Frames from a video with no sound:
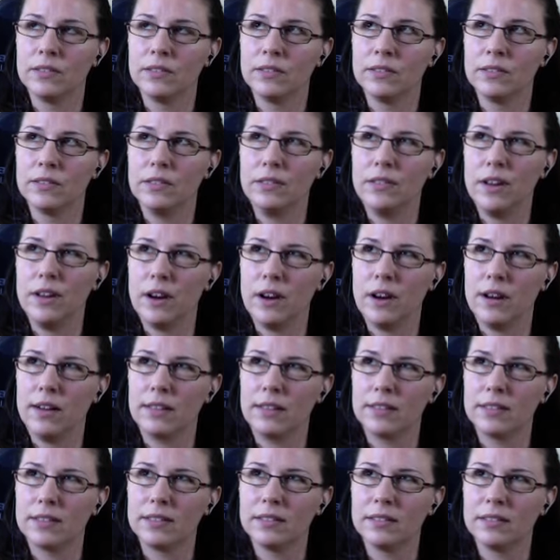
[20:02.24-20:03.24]

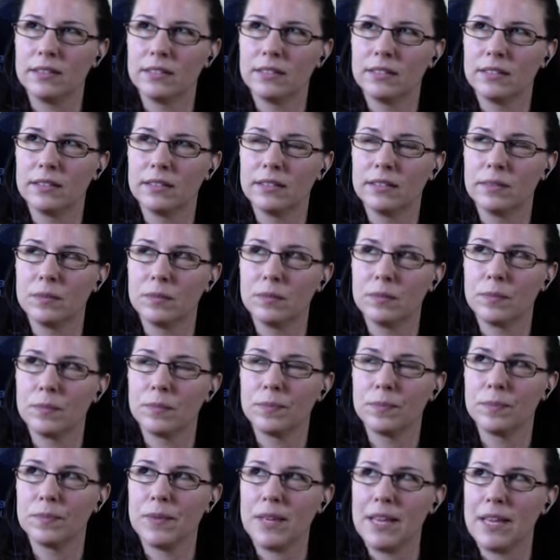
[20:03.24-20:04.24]
not
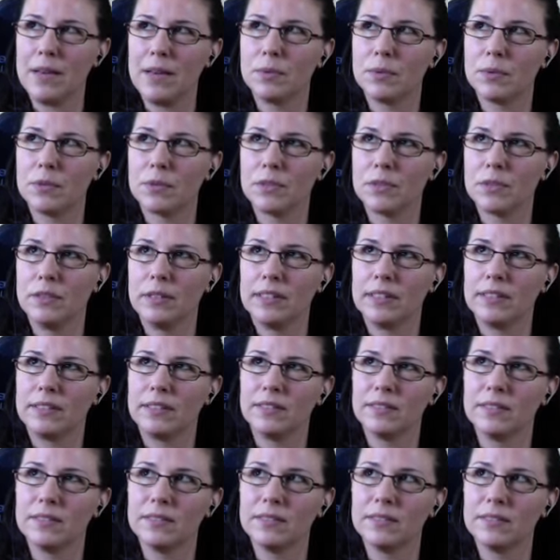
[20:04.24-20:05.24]
able, like
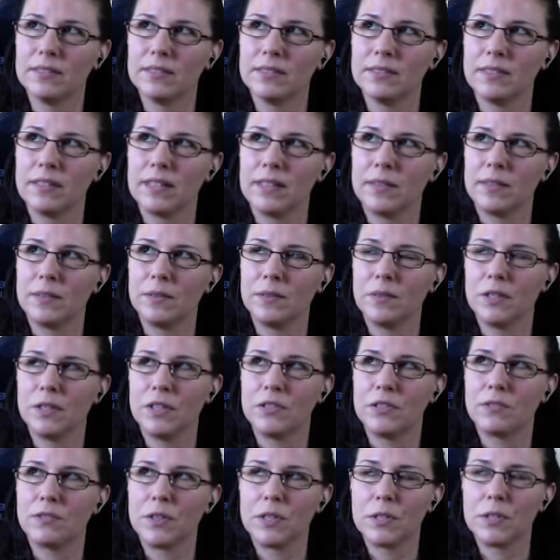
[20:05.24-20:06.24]
the
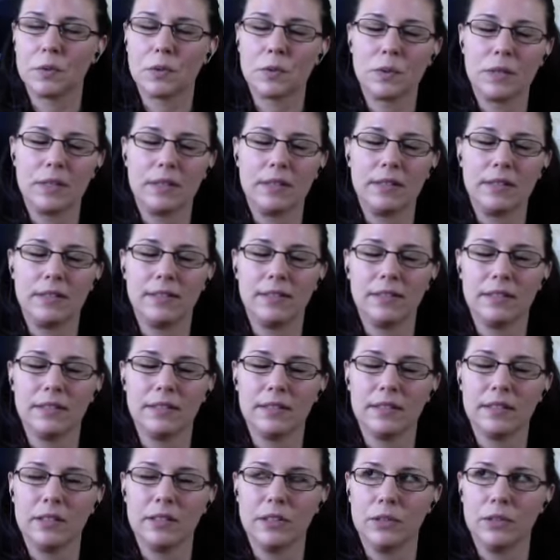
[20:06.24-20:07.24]
difference between,
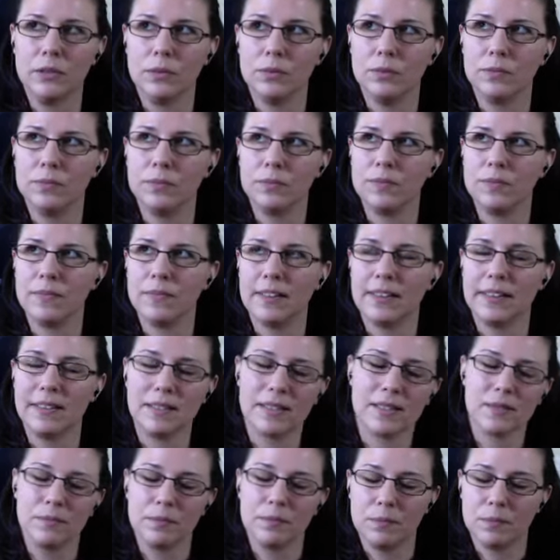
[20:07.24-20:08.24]
you know, and
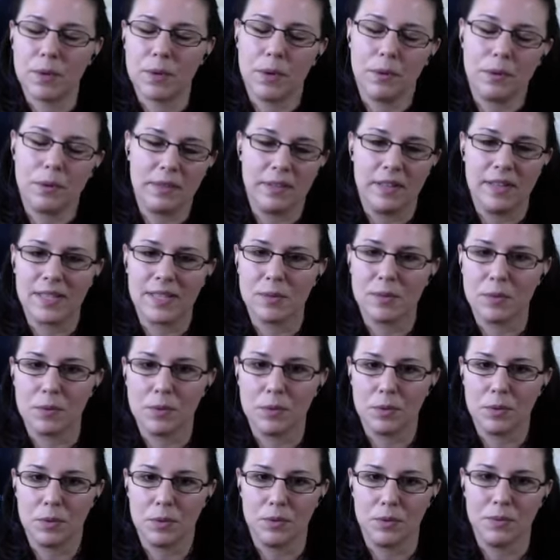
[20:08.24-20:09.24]
probably lots of
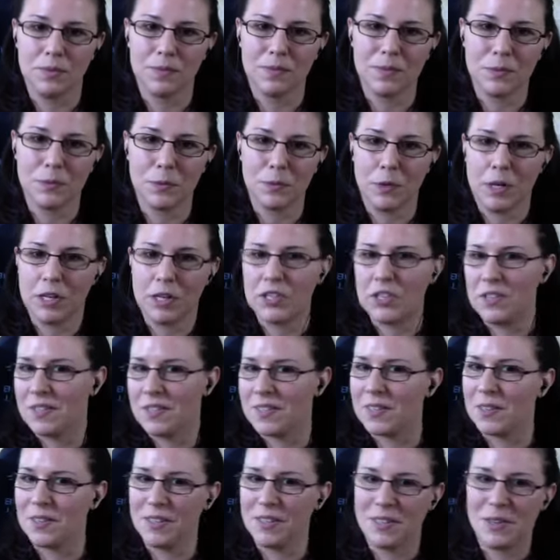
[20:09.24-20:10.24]
people watching this
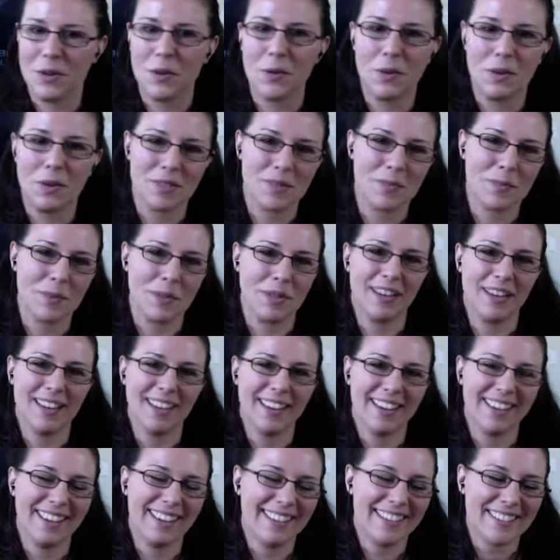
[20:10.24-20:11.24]
already know this, but
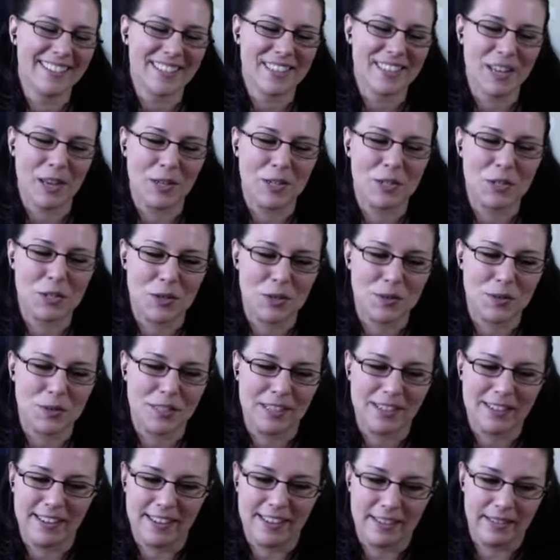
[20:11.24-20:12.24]
just kind of to
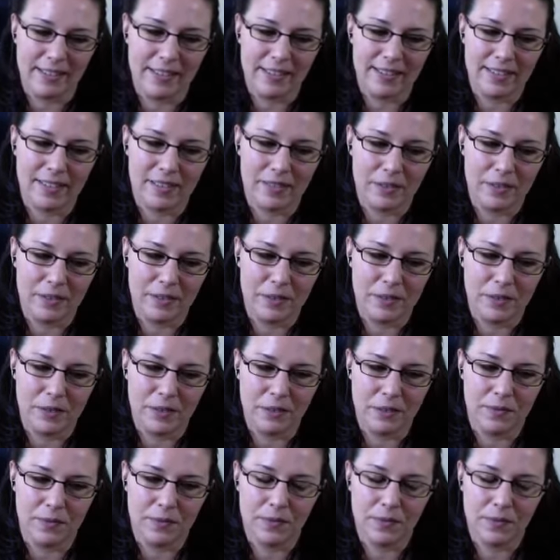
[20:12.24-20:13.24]
reiterate, like the